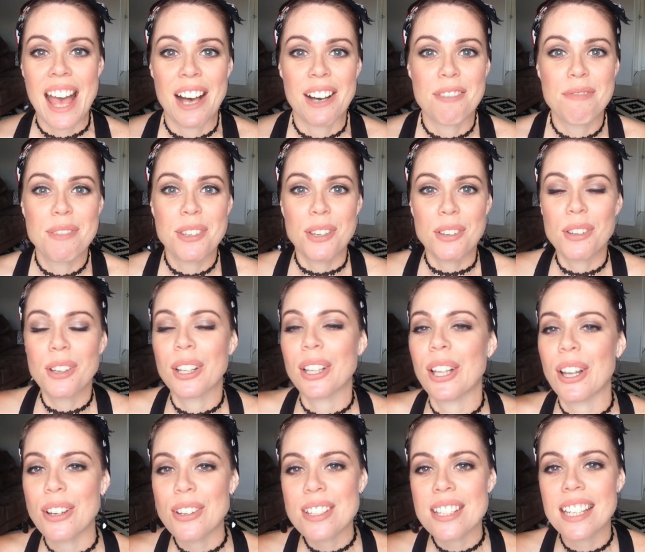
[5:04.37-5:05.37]
help you
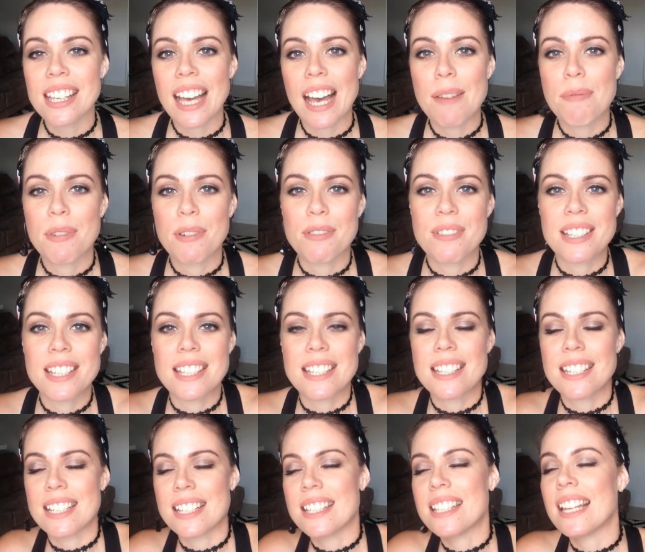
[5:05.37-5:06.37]
close the gap of
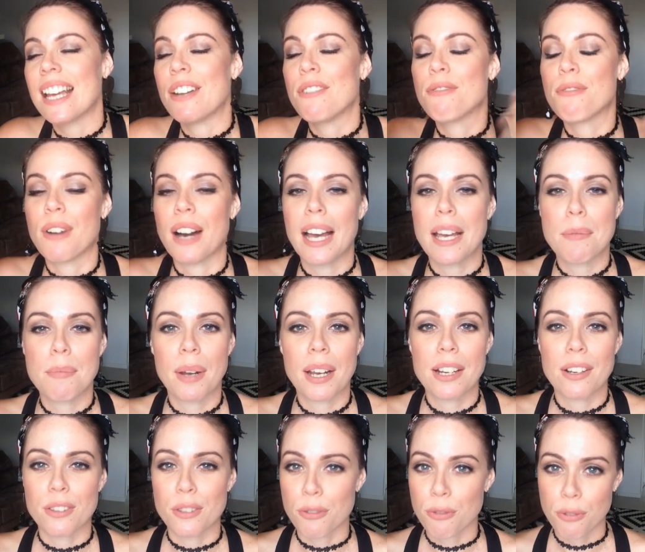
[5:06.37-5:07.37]
resistance and
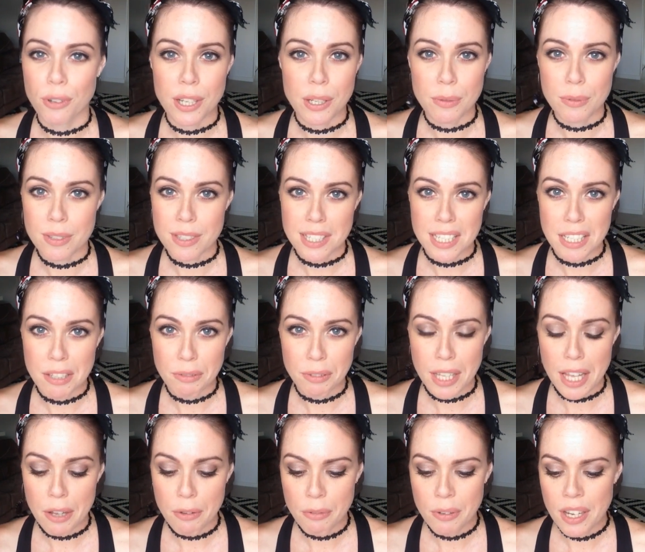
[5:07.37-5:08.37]
vibrate on the frequency of
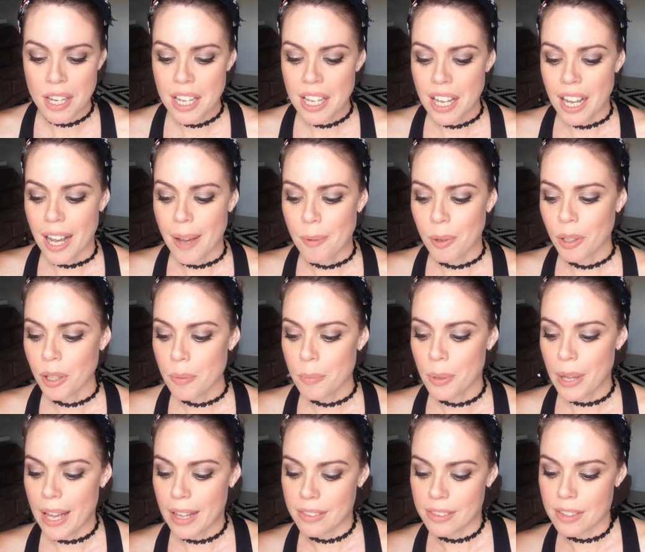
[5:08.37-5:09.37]
love. I'm all
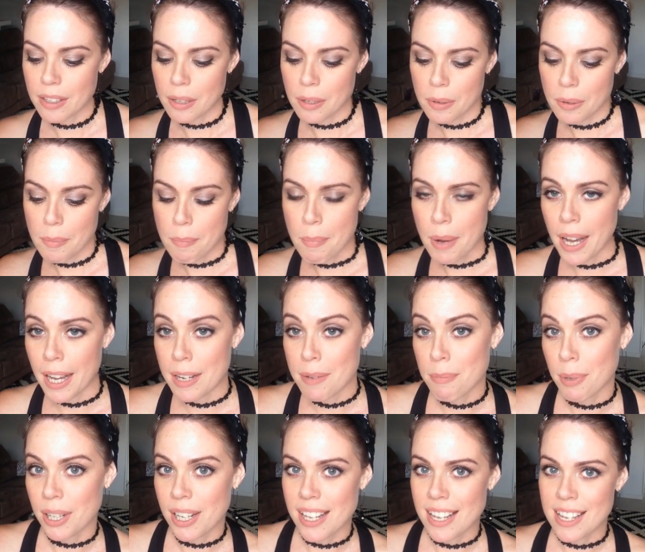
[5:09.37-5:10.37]
about the
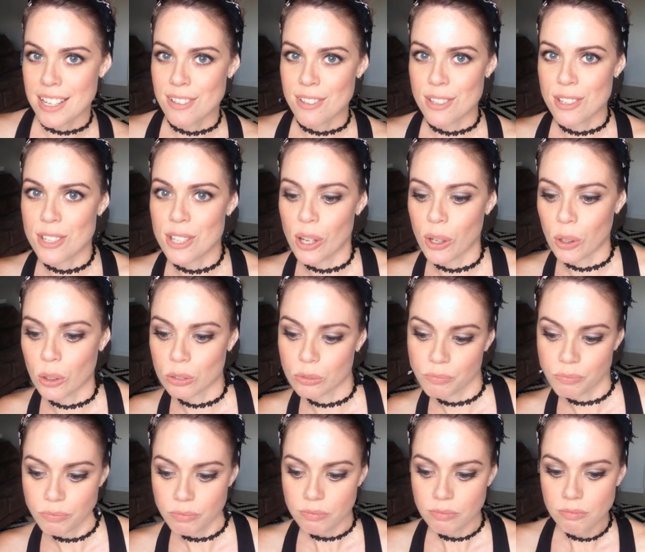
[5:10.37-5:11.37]
mind, body, and
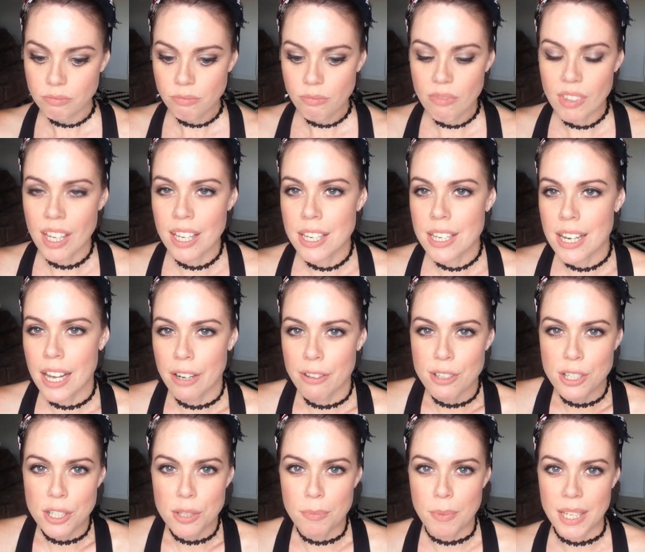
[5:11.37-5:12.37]
soul
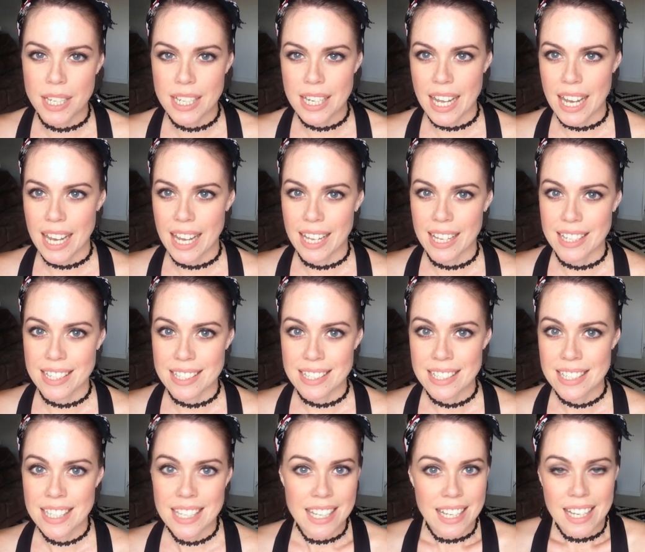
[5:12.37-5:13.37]
nourishment,
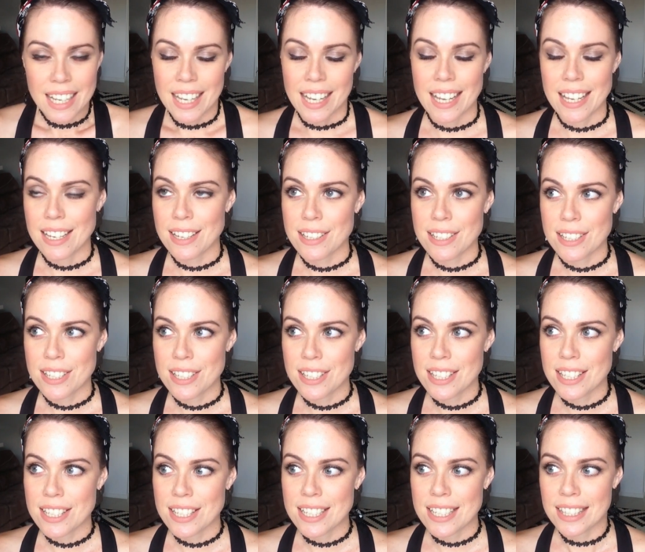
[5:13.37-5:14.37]
and it
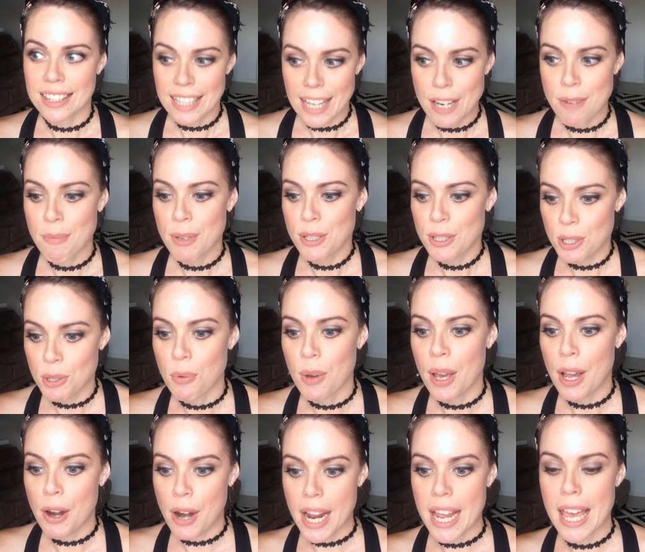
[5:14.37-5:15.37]
has led me to
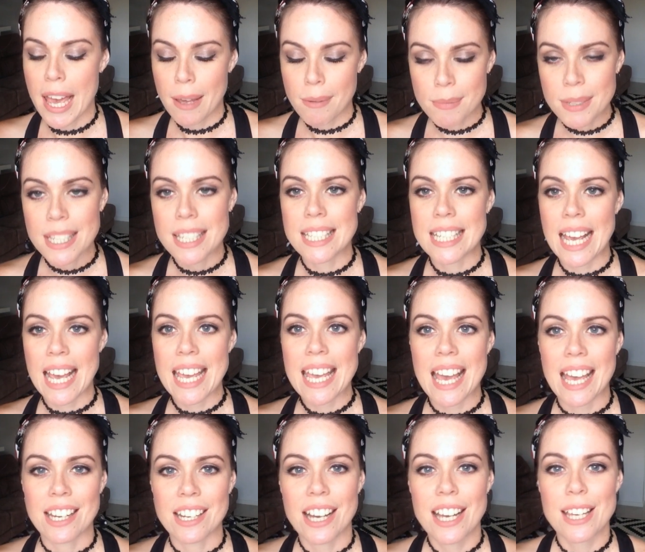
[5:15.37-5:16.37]
where I am
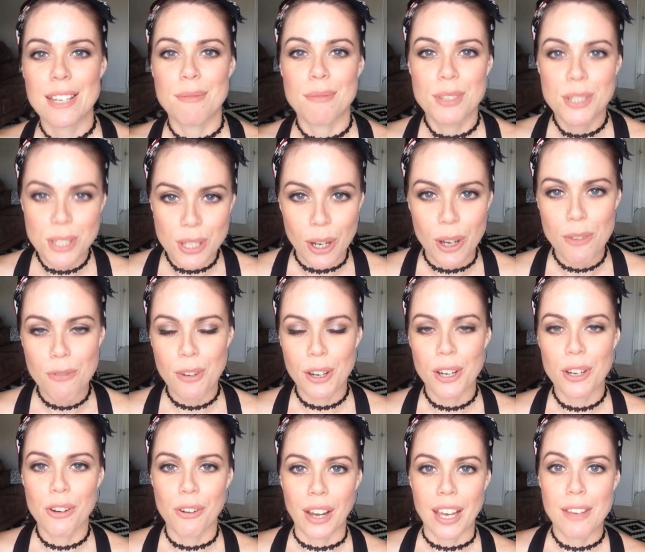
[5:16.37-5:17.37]
today, and I am so
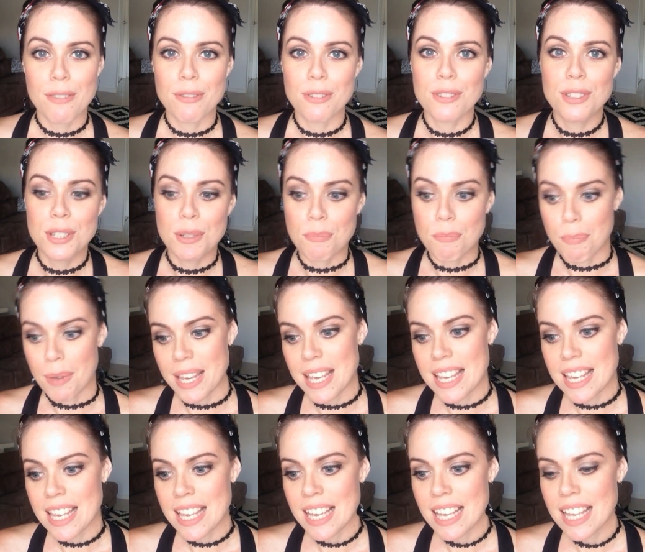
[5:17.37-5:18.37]
very grateful to
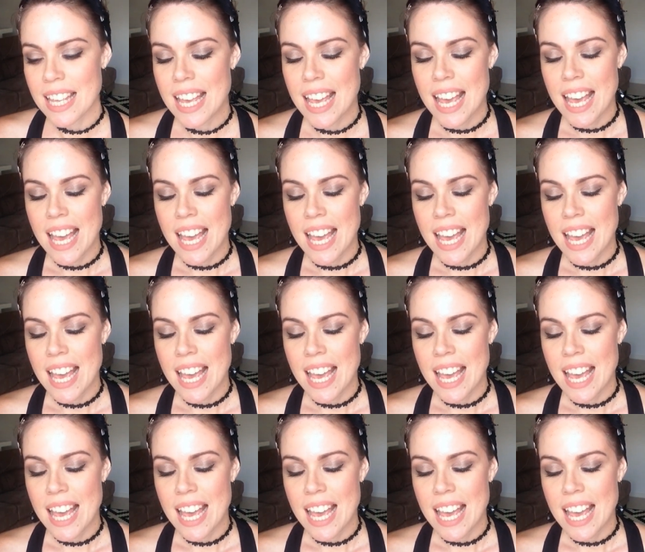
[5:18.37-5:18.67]
be here.